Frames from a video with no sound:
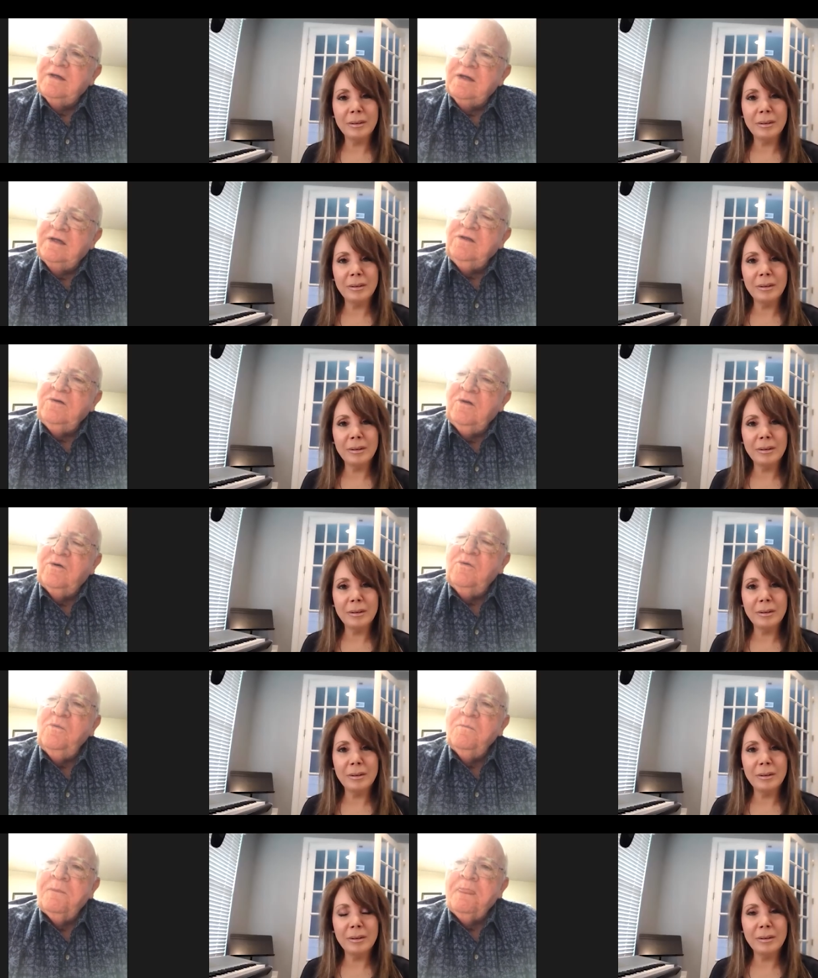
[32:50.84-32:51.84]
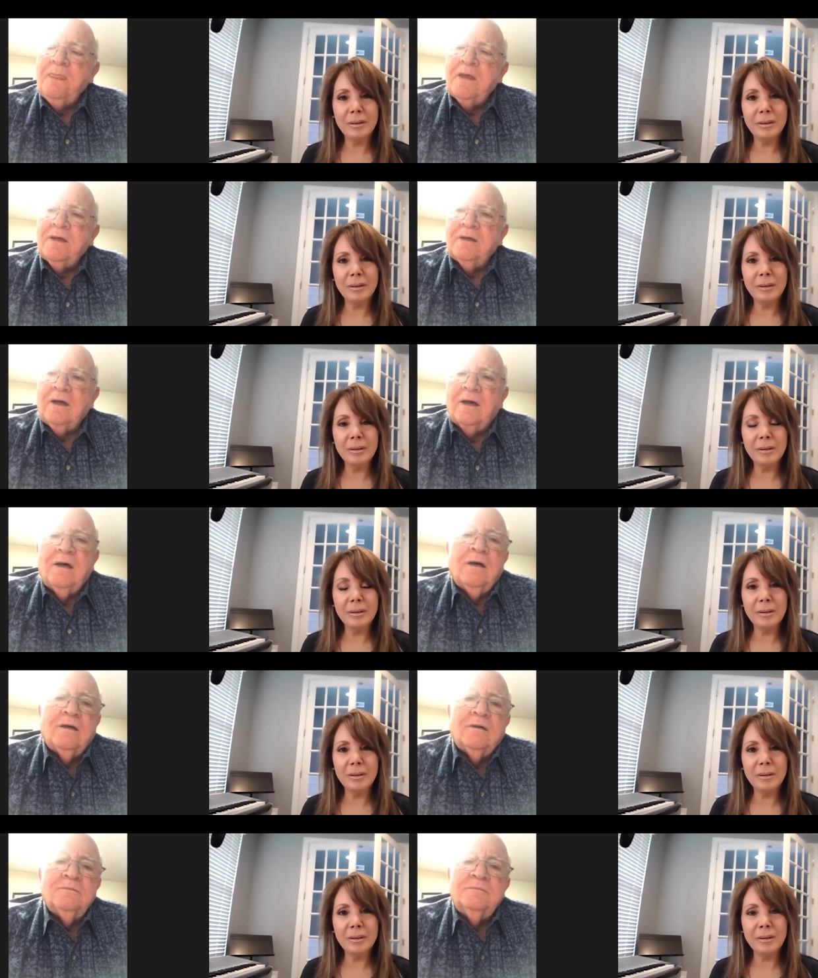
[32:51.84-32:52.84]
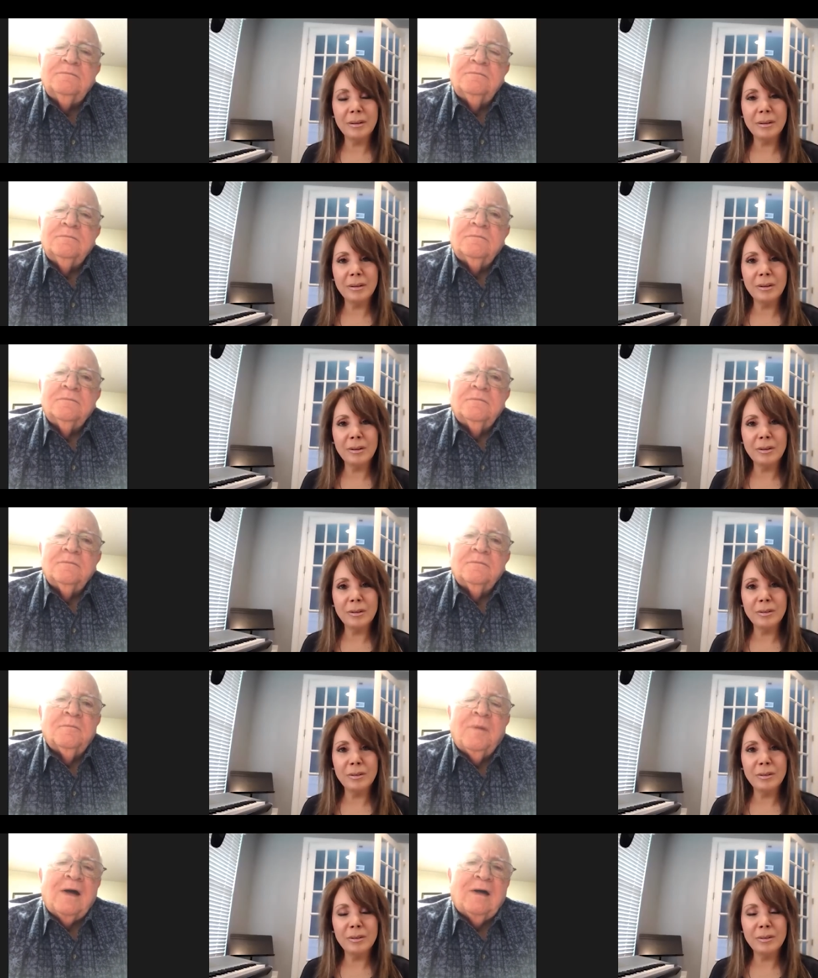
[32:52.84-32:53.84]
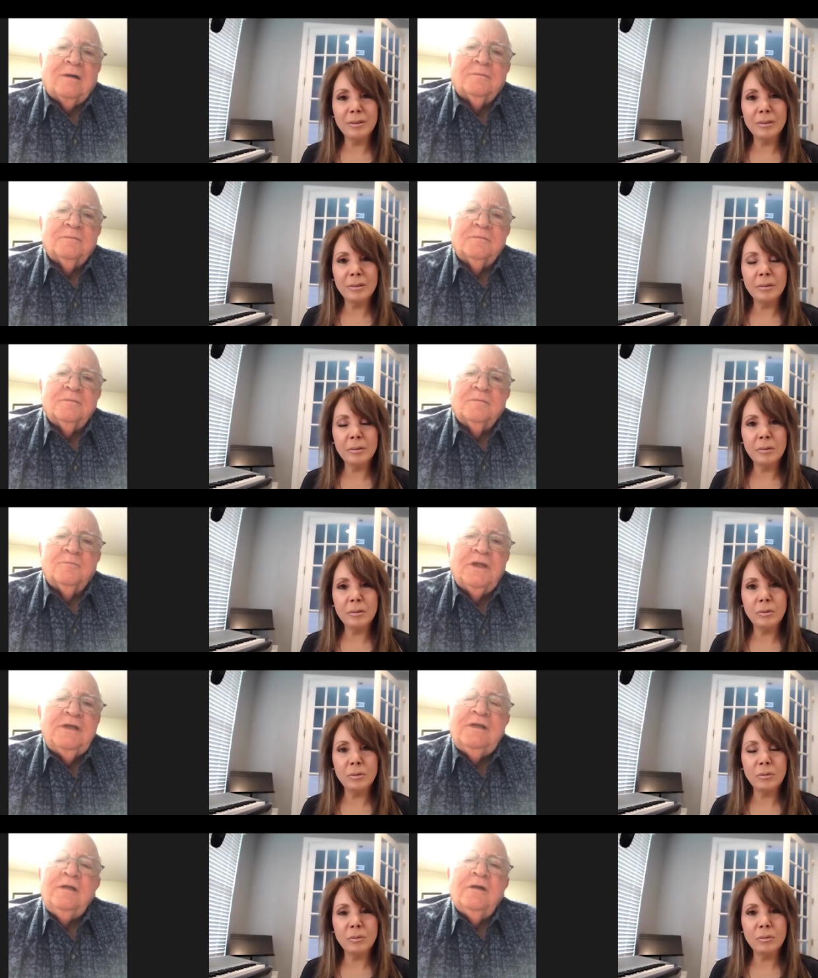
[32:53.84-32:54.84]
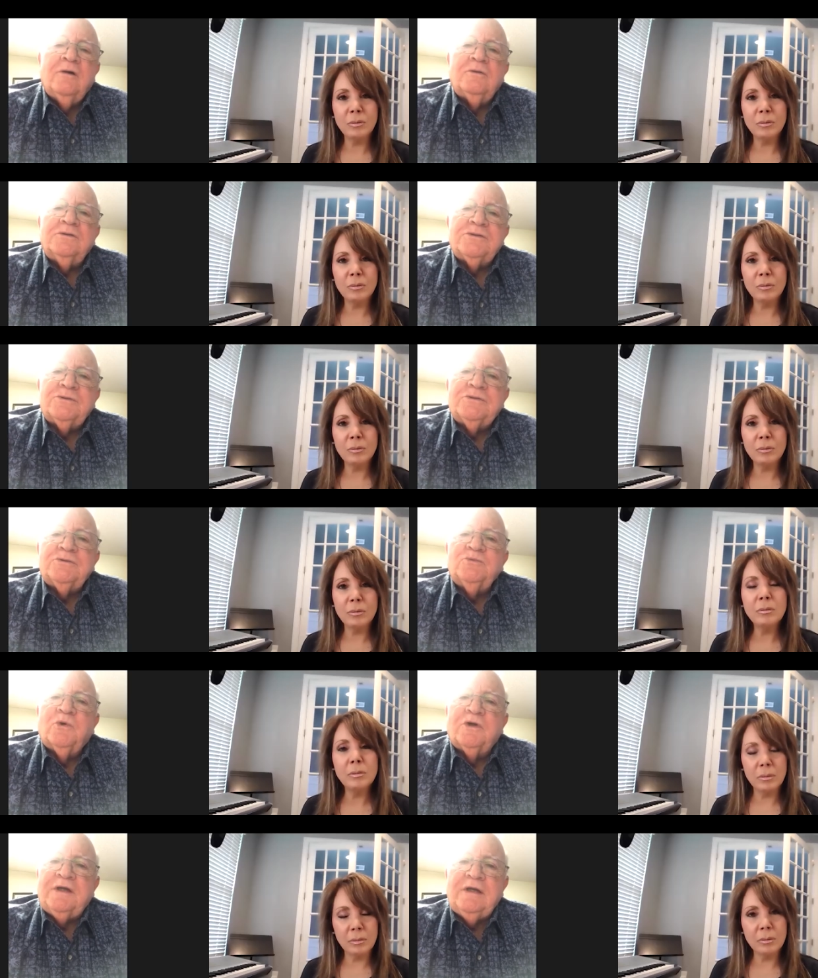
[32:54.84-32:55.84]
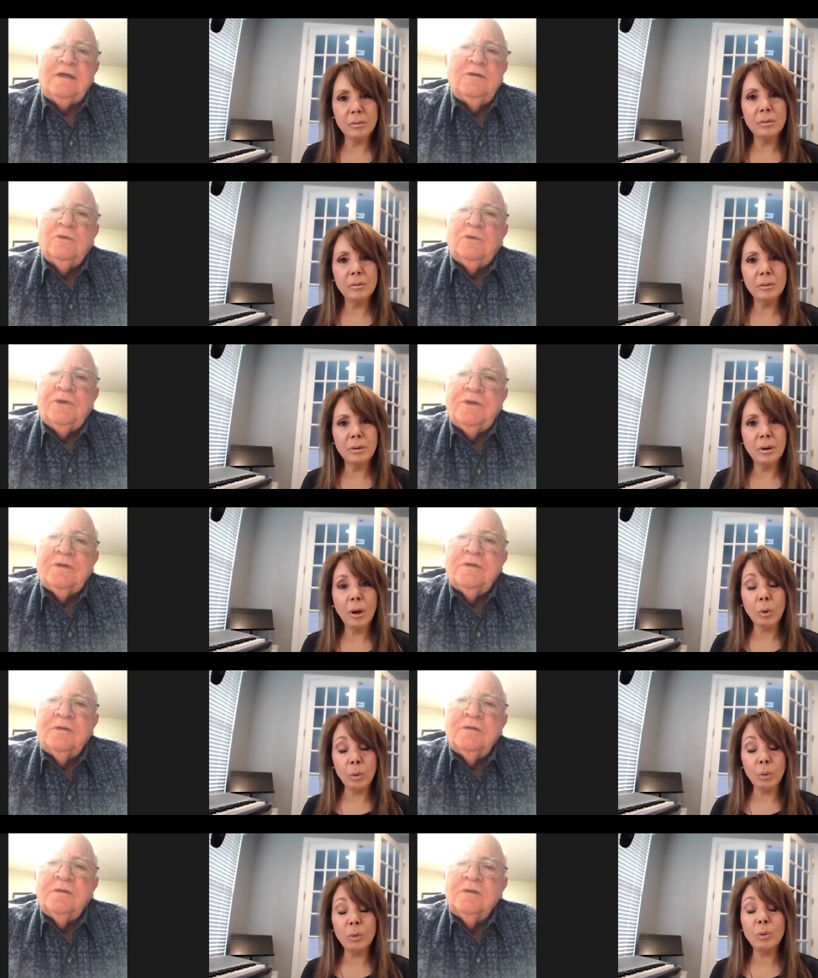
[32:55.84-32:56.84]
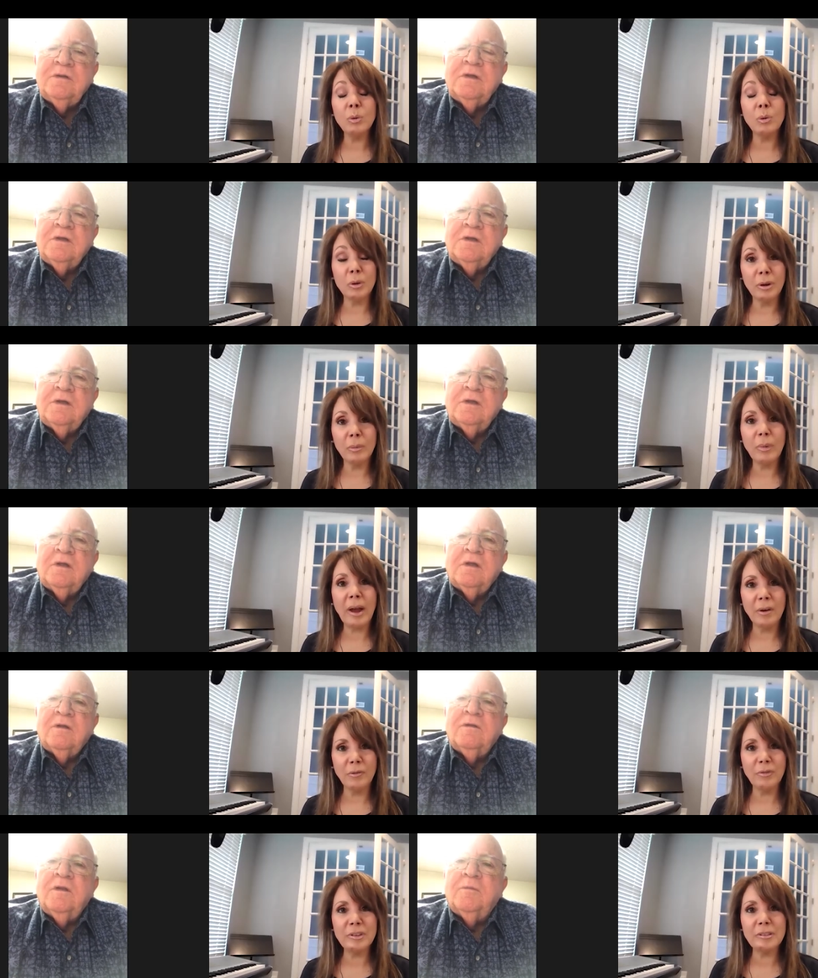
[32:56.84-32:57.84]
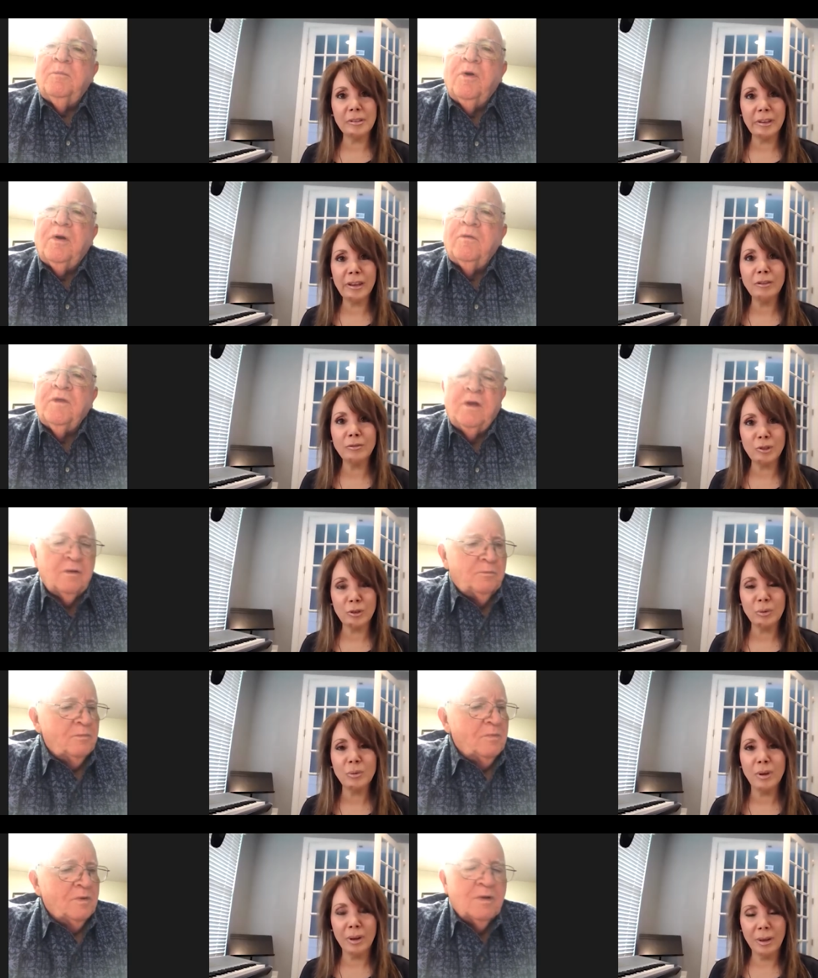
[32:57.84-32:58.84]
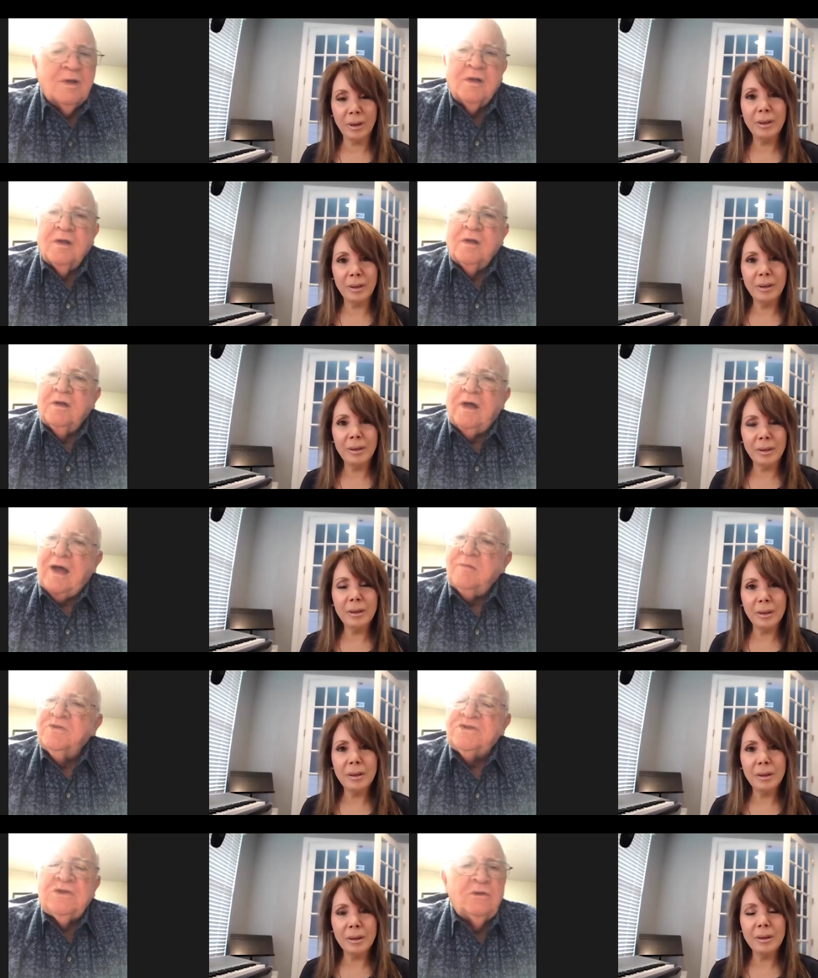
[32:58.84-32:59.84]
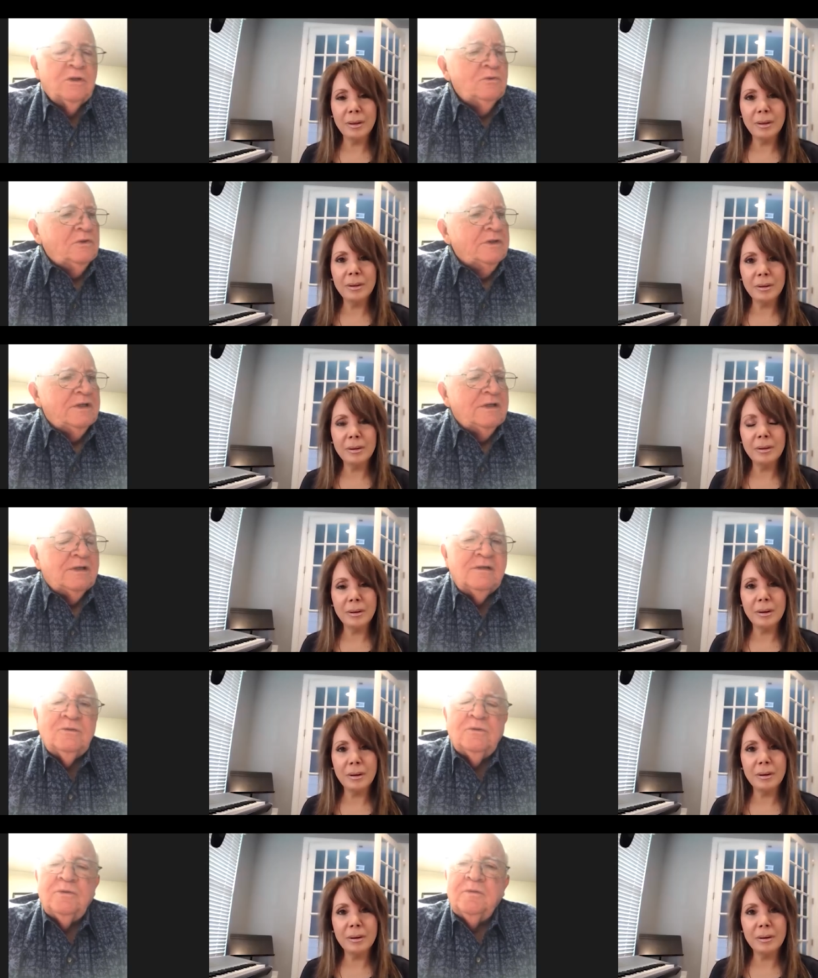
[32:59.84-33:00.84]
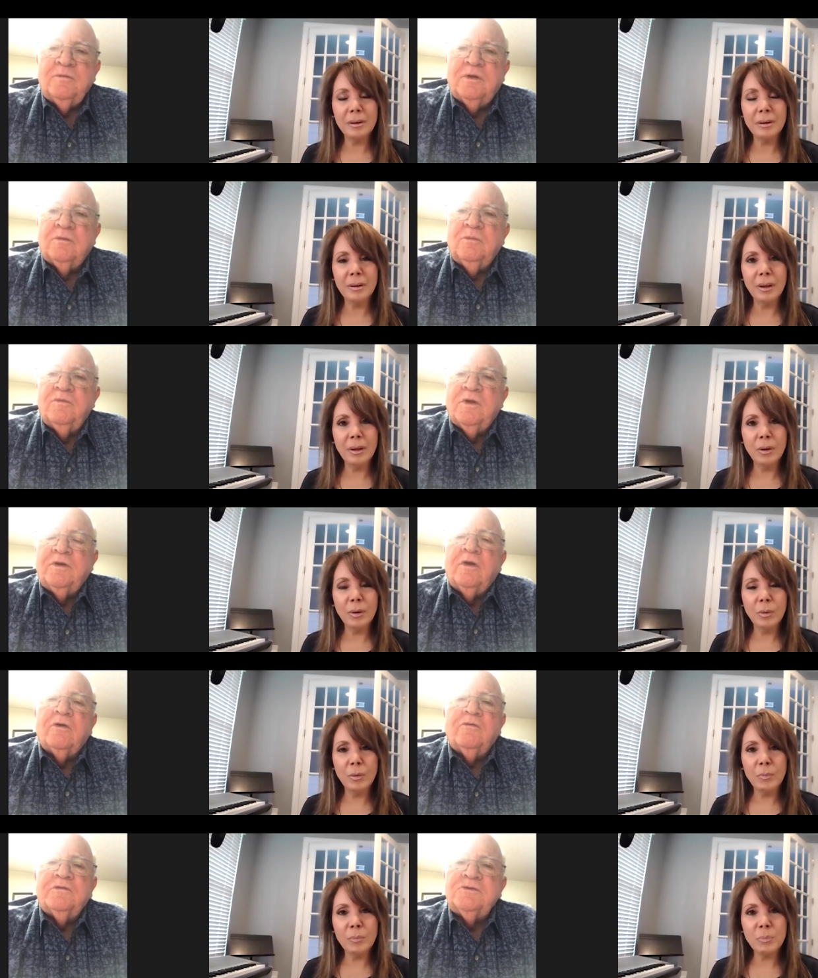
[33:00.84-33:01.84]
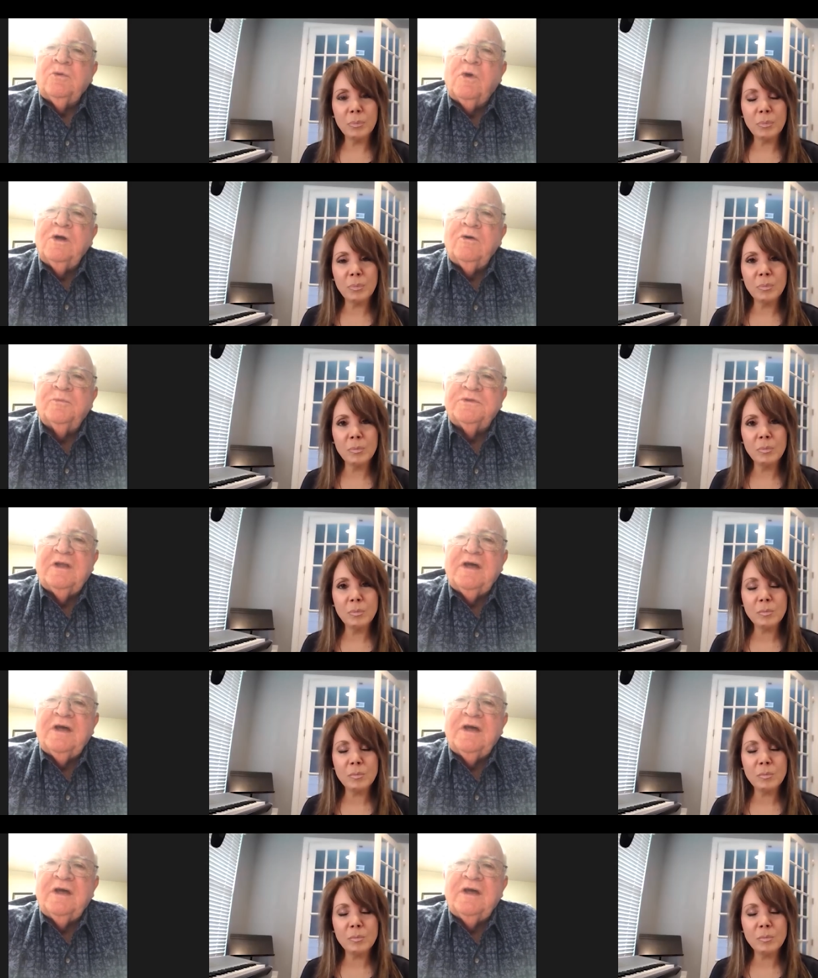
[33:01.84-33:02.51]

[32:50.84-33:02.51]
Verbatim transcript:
Speaker 1: And you know, uh, my bleeding ulcers were healed.
Speaker 2: Oh, wow.
Speaker 1: Physically the, healed the, too. Absolutely healed. The, the nervous whelps